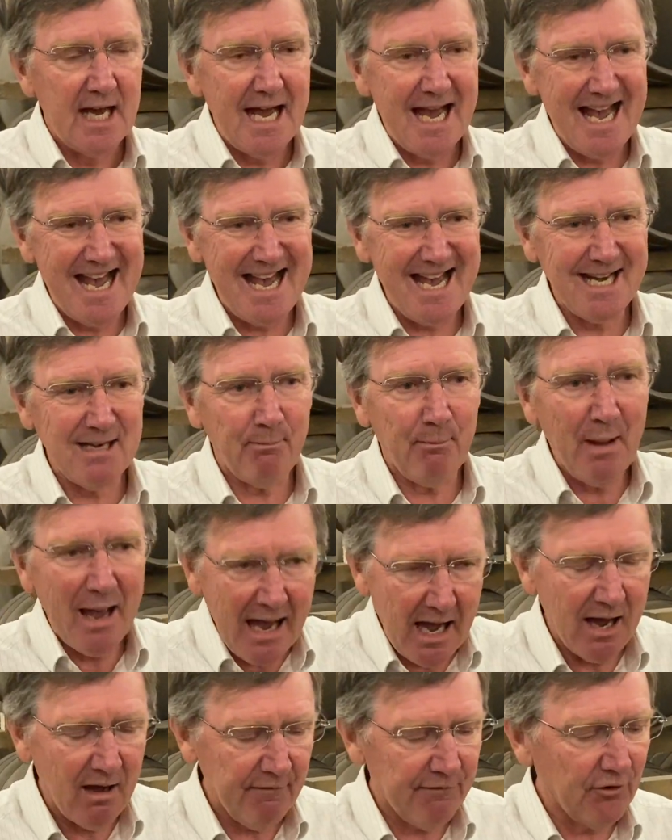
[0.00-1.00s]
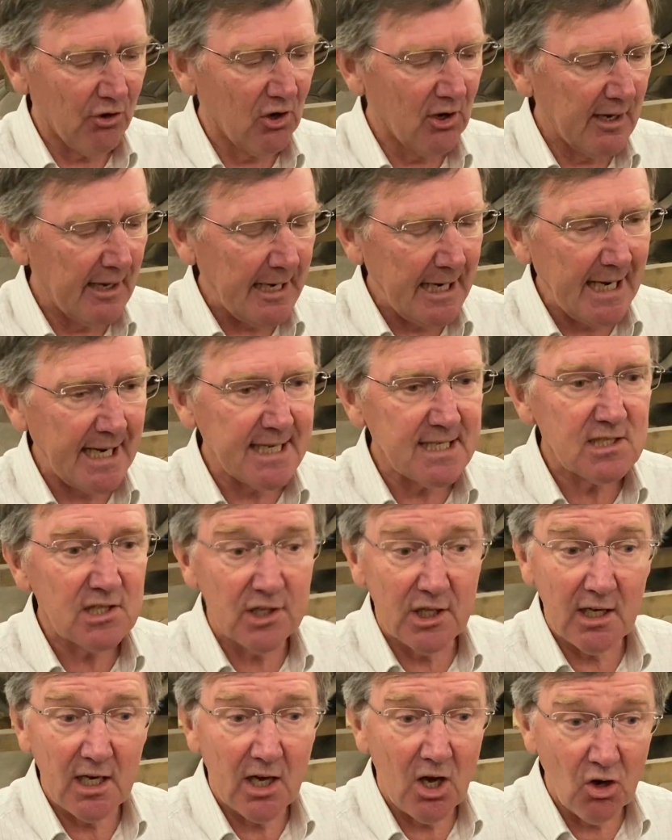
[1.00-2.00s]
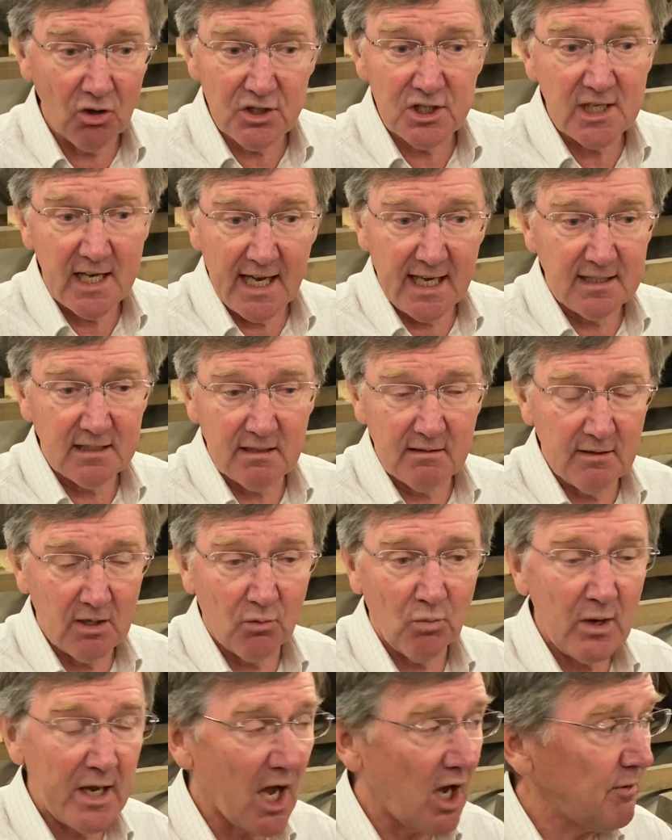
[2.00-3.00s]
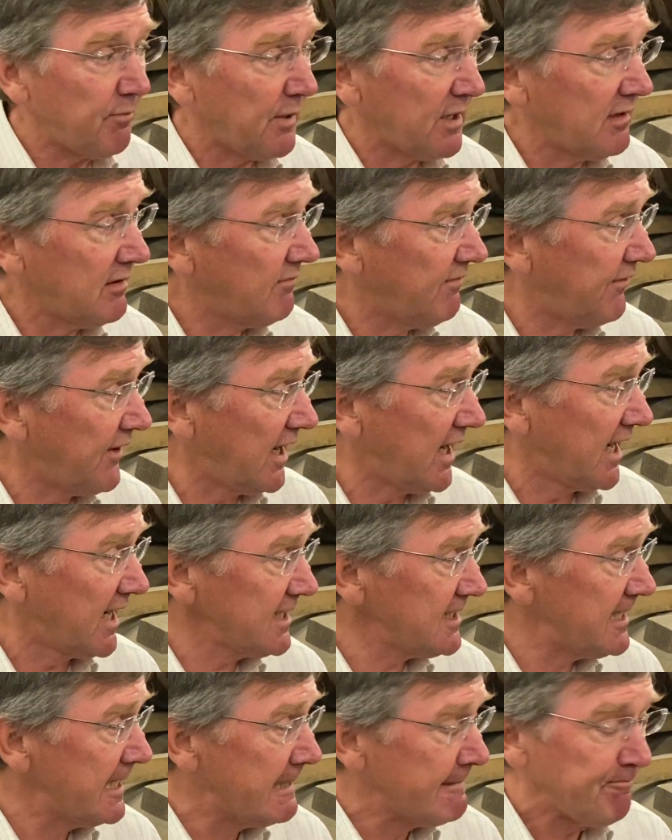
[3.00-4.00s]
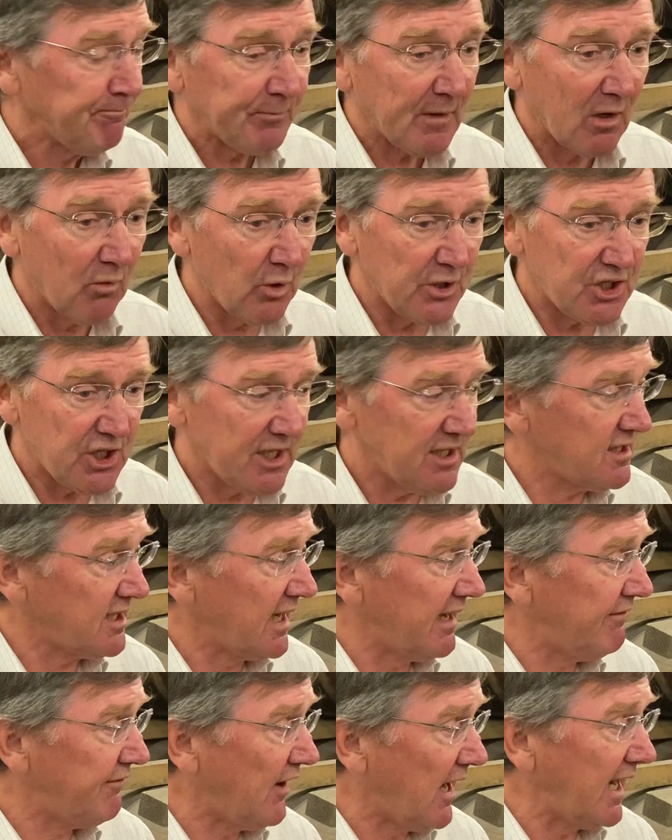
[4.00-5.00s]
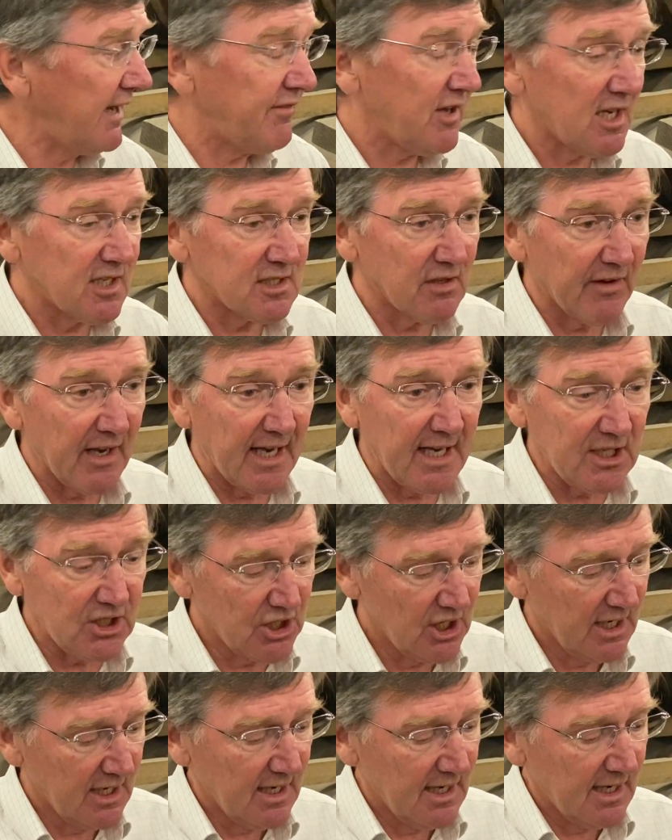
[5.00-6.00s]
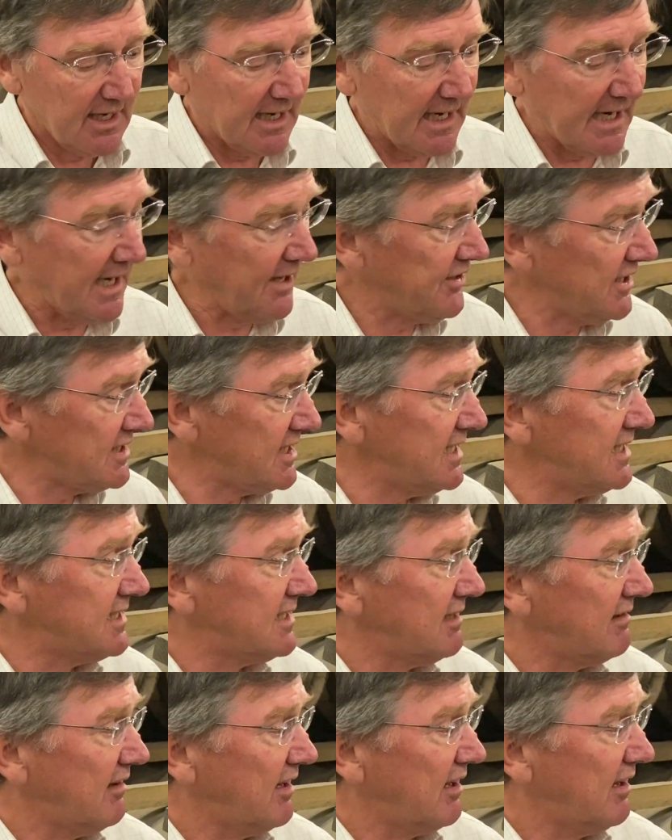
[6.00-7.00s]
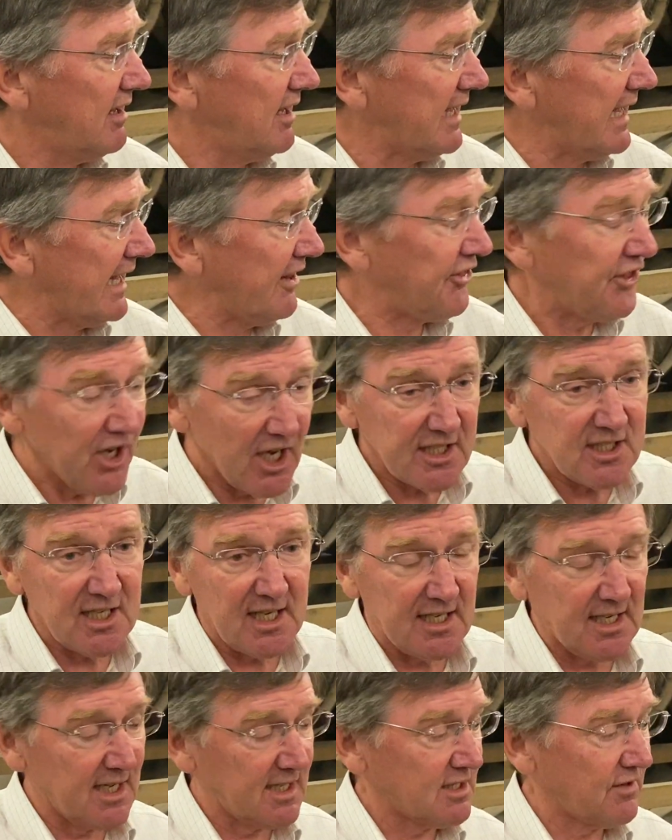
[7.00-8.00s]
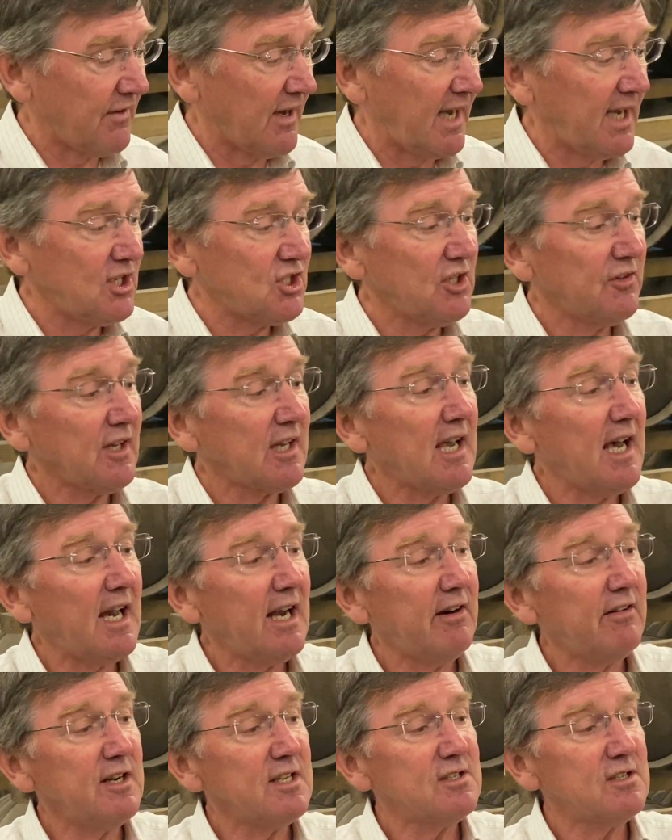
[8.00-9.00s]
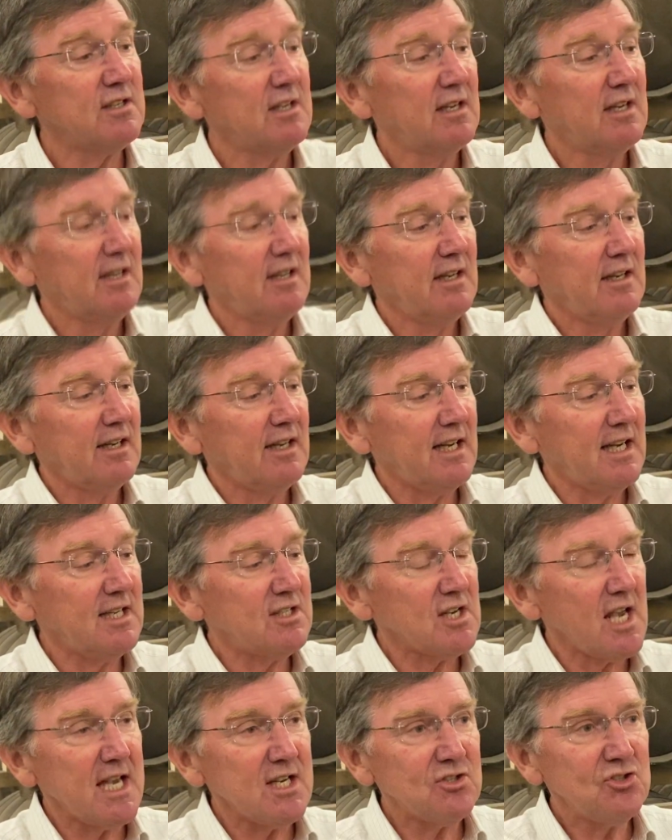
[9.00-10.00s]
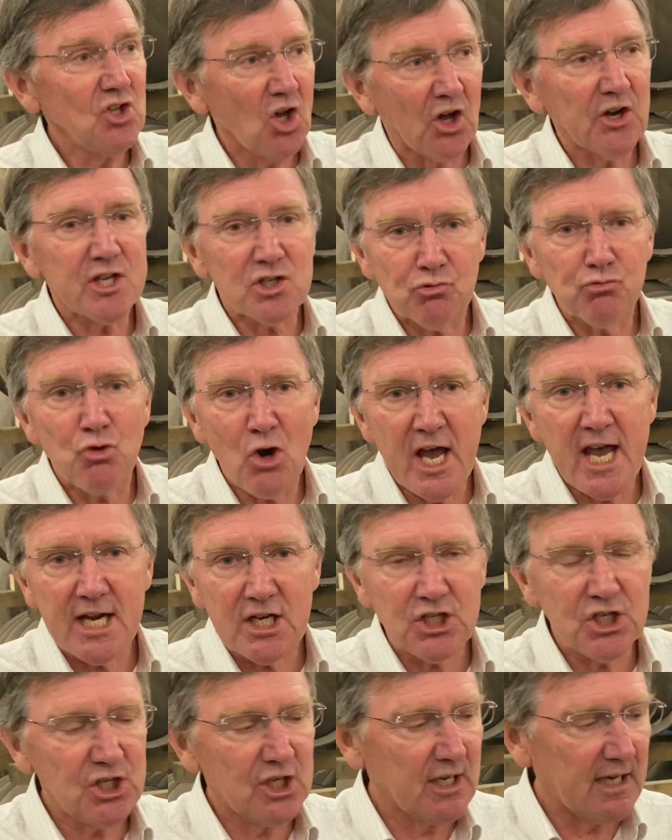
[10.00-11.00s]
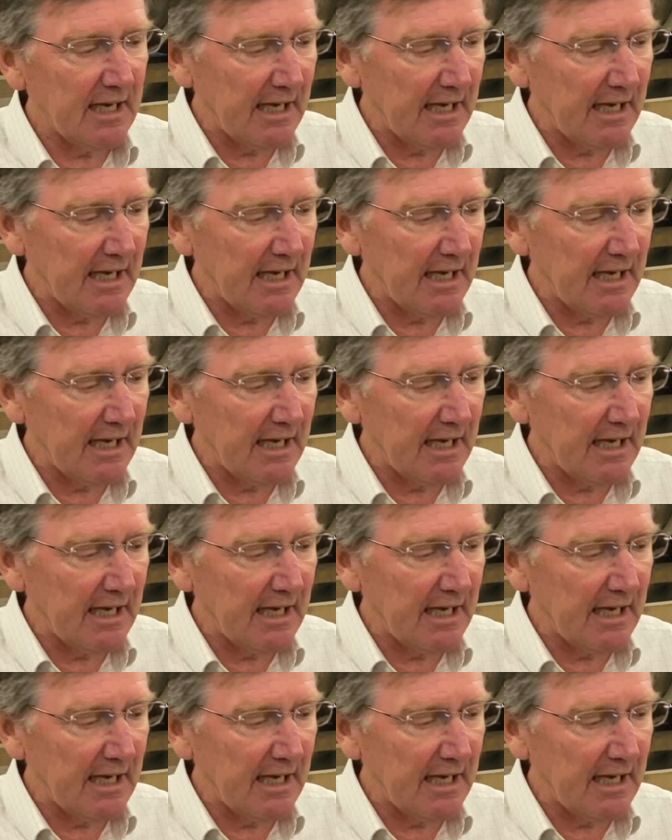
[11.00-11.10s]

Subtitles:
and powerful as the hogshead that we opened first, which is 5 years of age. This is 13 years of age, and the colour is not as rich.